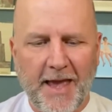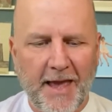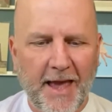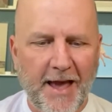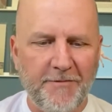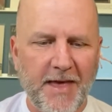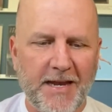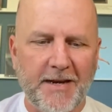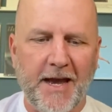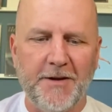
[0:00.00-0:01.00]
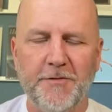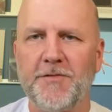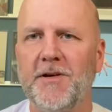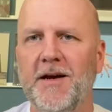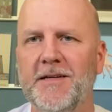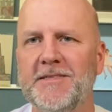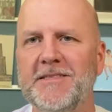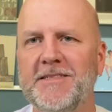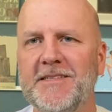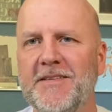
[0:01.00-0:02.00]
have that kind of
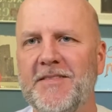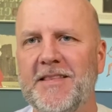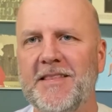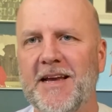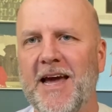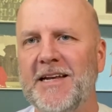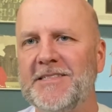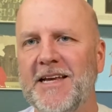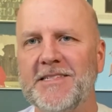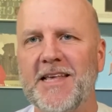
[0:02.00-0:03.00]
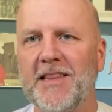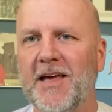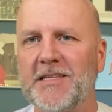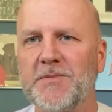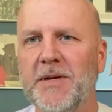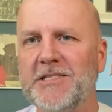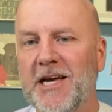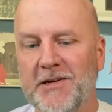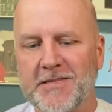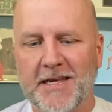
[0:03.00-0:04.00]
the kind of taste that likes Beach
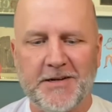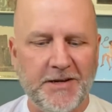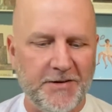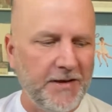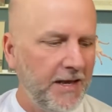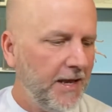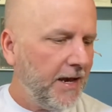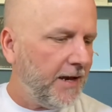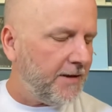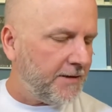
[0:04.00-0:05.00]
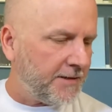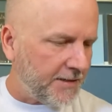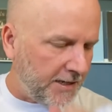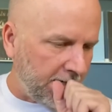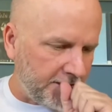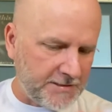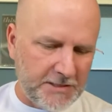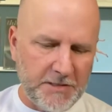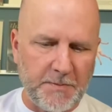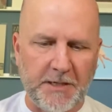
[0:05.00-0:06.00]
House. I don't know.
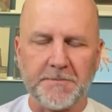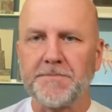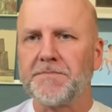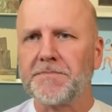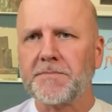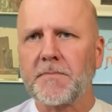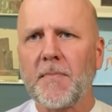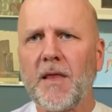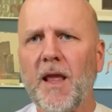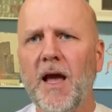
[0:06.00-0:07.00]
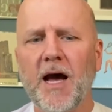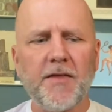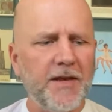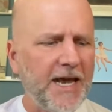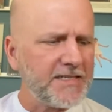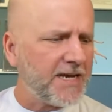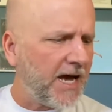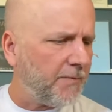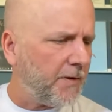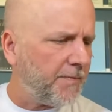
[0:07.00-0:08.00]
Excuse me. The next
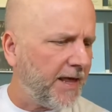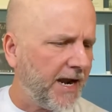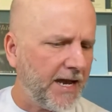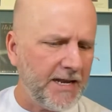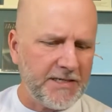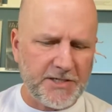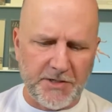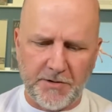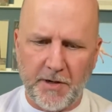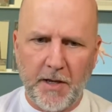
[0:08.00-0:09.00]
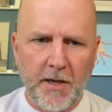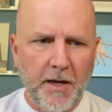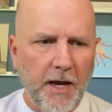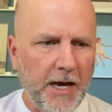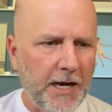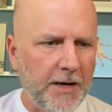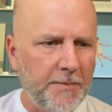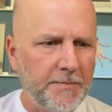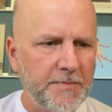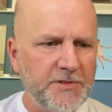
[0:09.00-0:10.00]
album that I got into,
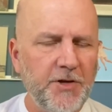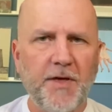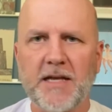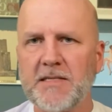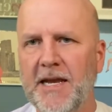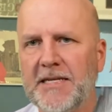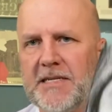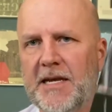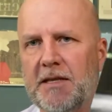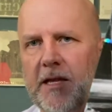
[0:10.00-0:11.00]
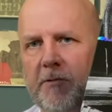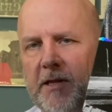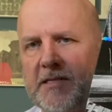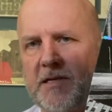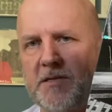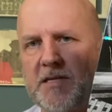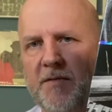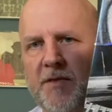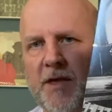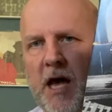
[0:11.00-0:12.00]
2018, they released their
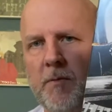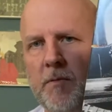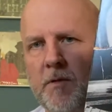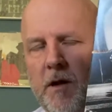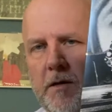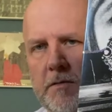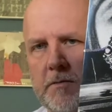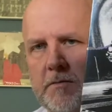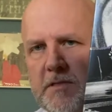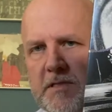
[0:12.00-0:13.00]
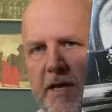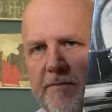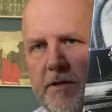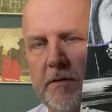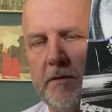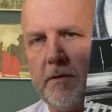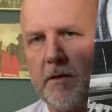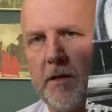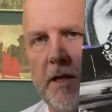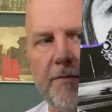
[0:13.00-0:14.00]
7th album called 7,
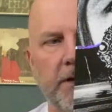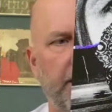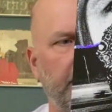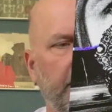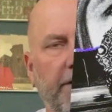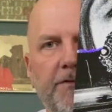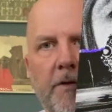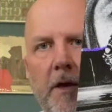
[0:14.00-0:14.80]
cleverly enough.